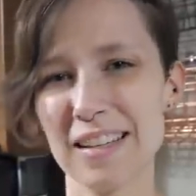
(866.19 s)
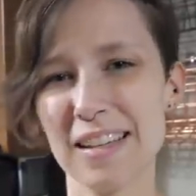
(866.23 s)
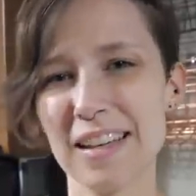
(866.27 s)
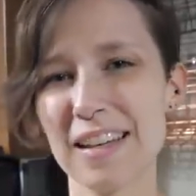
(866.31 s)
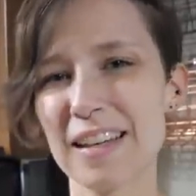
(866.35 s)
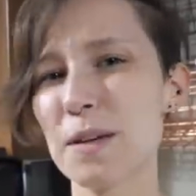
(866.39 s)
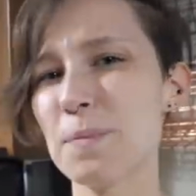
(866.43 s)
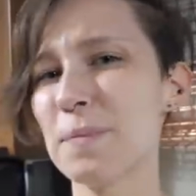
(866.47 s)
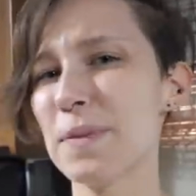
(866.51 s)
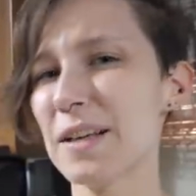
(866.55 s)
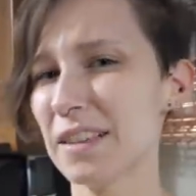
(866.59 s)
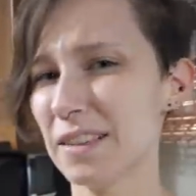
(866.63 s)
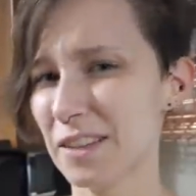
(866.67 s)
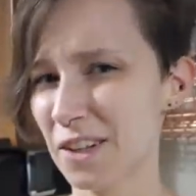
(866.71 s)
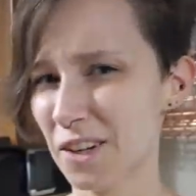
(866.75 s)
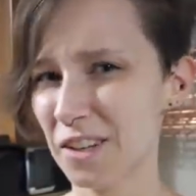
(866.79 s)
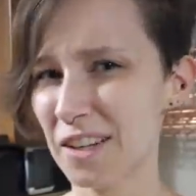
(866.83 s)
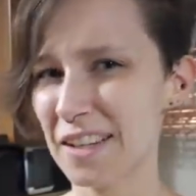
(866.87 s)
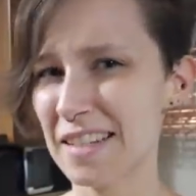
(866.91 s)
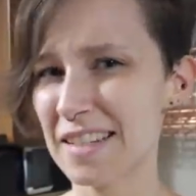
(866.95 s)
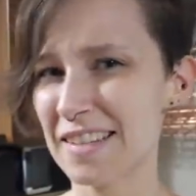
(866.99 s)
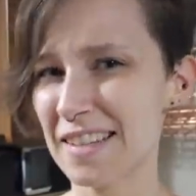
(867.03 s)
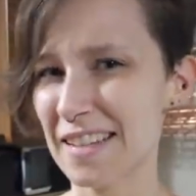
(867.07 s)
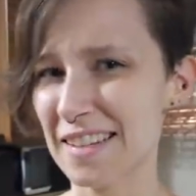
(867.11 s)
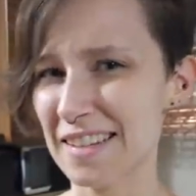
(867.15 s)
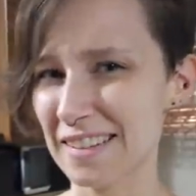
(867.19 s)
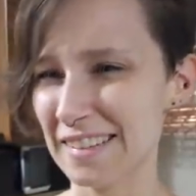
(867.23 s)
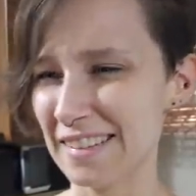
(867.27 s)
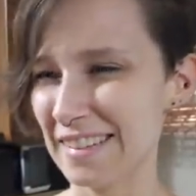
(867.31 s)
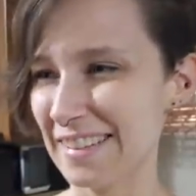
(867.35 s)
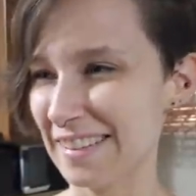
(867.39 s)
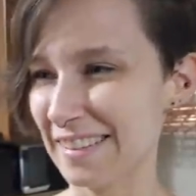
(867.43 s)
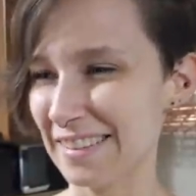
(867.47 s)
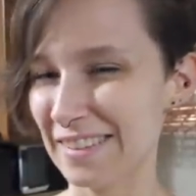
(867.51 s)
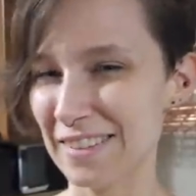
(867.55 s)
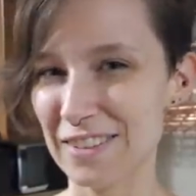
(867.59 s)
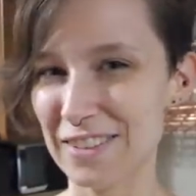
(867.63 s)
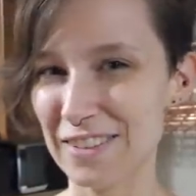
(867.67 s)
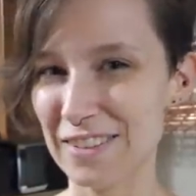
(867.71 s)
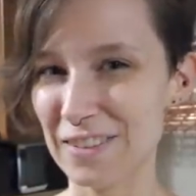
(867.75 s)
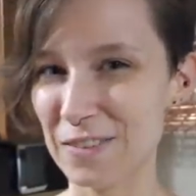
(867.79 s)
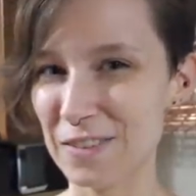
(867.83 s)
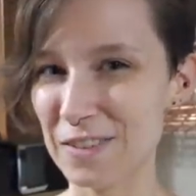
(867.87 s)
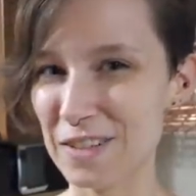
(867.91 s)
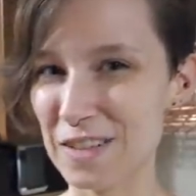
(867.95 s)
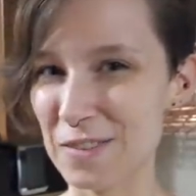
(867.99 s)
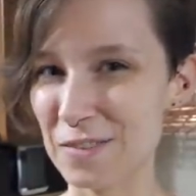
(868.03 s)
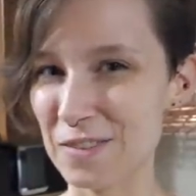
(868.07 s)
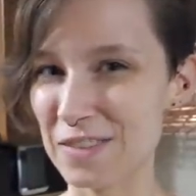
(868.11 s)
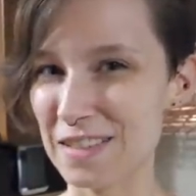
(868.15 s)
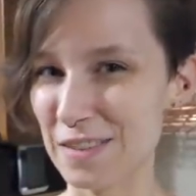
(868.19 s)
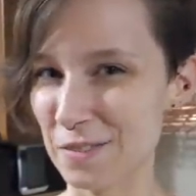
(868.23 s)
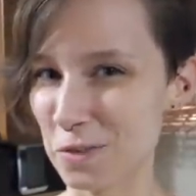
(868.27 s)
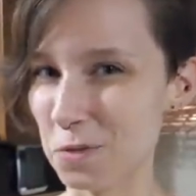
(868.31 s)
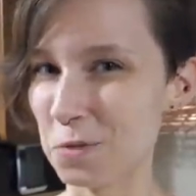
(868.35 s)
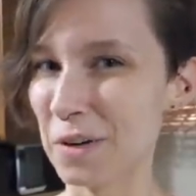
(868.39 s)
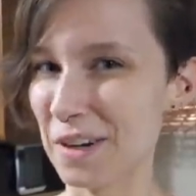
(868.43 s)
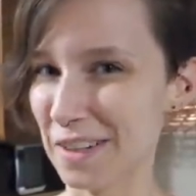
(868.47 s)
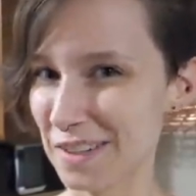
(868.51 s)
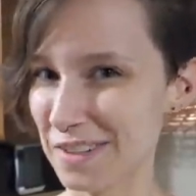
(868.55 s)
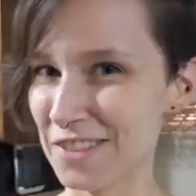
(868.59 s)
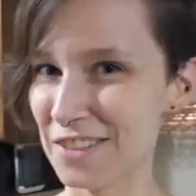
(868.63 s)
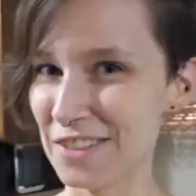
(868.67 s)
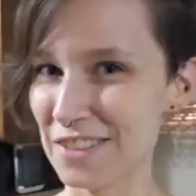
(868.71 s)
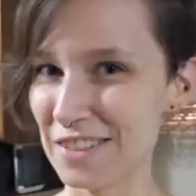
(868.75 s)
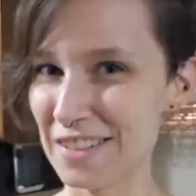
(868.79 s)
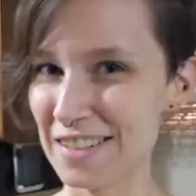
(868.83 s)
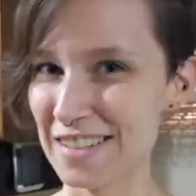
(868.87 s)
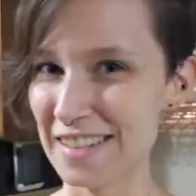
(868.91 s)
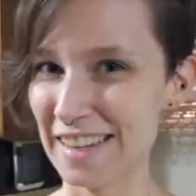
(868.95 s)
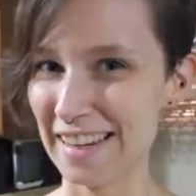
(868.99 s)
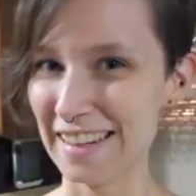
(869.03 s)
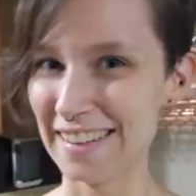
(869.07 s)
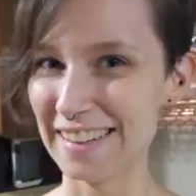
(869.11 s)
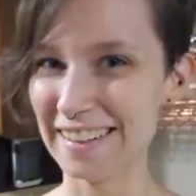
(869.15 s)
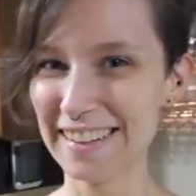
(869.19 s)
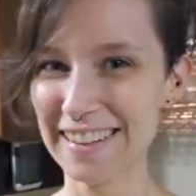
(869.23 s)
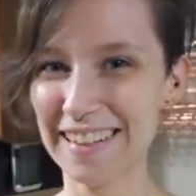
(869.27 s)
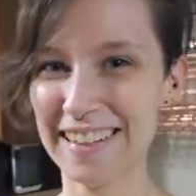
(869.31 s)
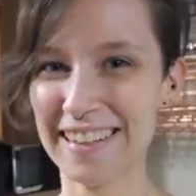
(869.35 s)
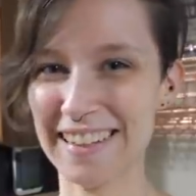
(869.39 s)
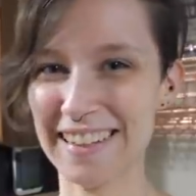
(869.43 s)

it can be a little unsettling alone in the woods when someone walks through your site.